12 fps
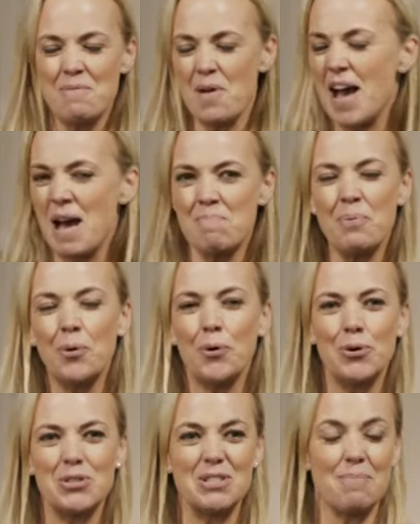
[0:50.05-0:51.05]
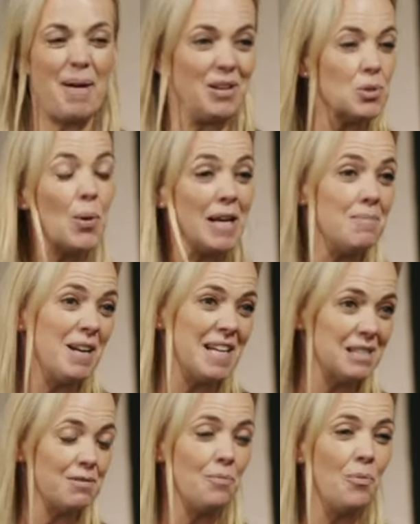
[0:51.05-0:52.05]
airport about 20
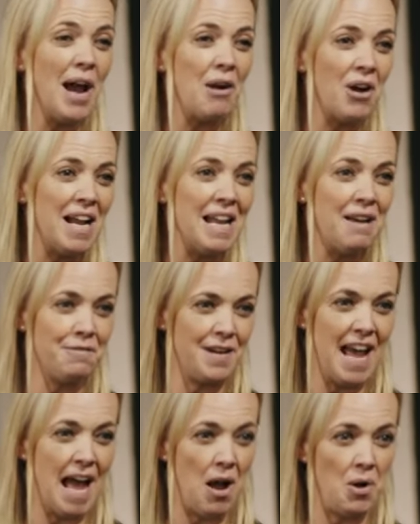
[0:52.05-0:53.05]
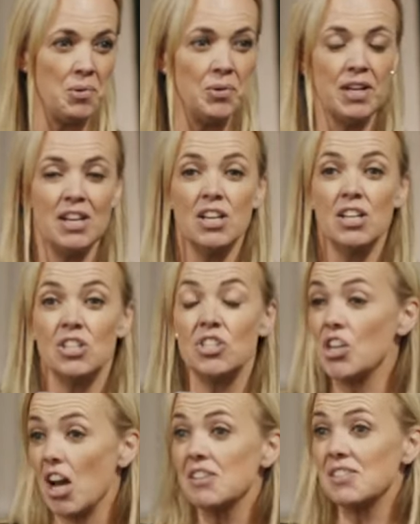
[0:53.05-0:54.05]
minutes from where I live now,
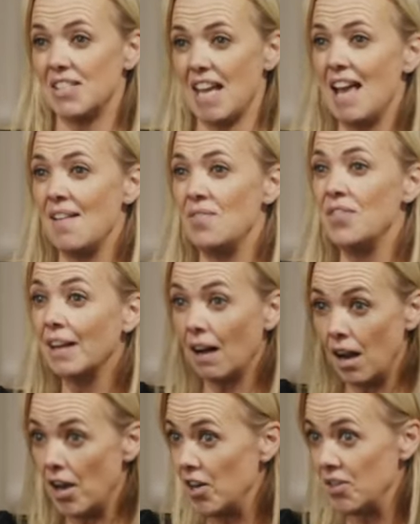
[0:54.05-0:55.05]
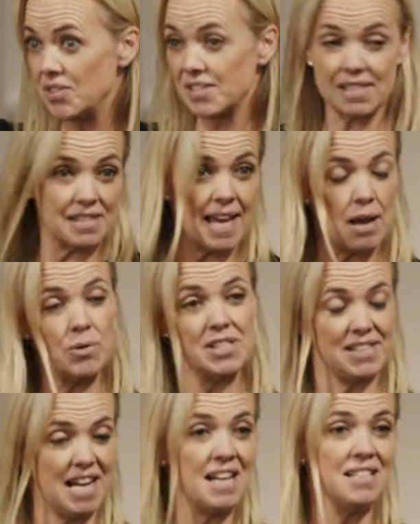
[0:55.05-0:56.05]
just in the clothes they were
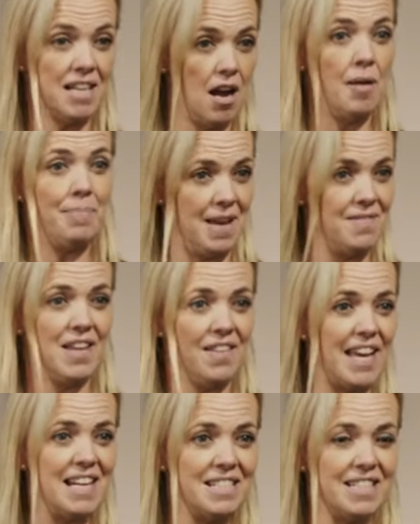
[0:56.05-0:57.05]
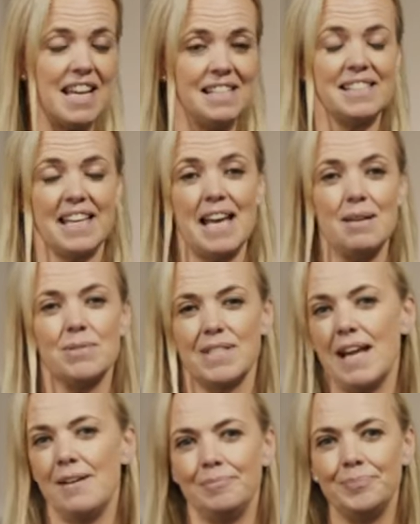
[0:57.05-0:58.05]
standing up in that they'd escaped
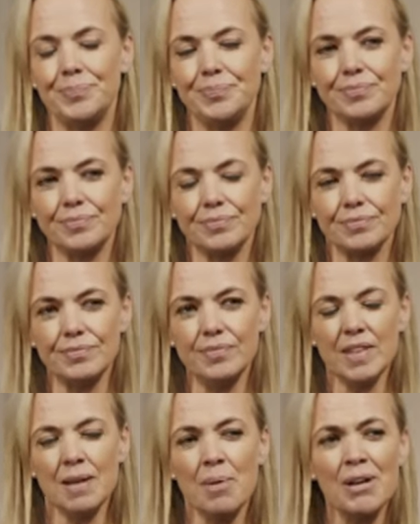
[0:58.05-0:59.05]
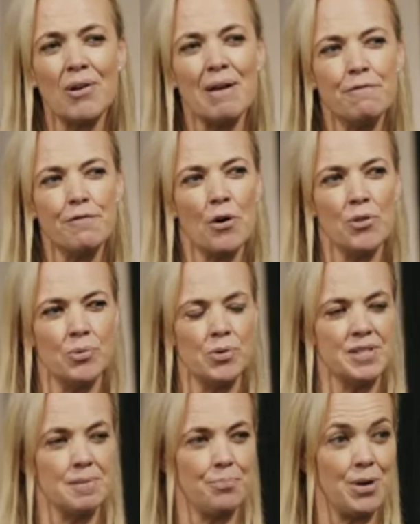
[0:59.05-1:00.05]
in. My grandfather
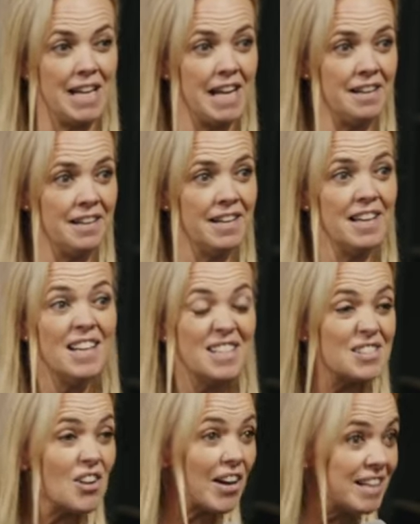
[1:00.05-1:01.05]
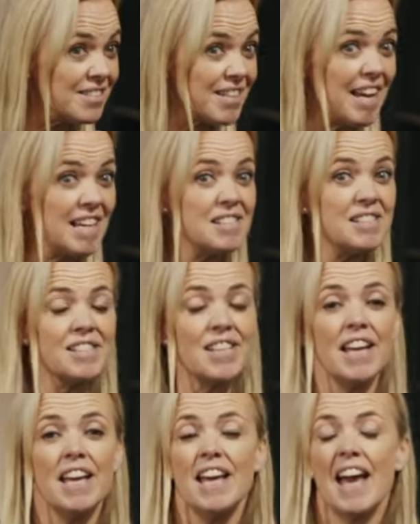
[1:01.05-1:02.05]
was a brilliant scientist
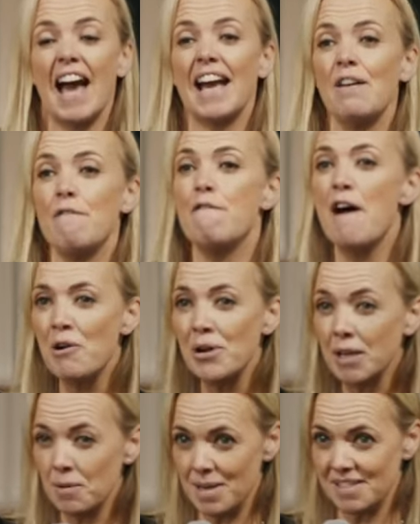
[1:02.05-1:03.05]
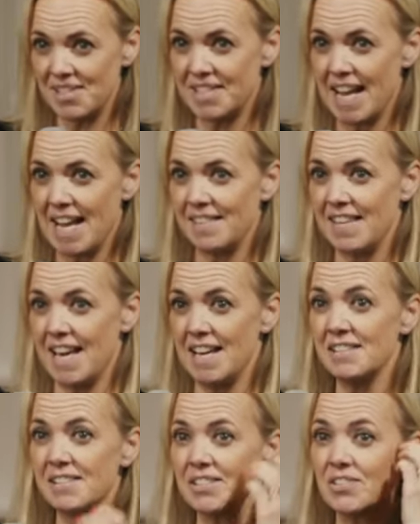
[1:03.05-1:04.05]
and a very committed atheist,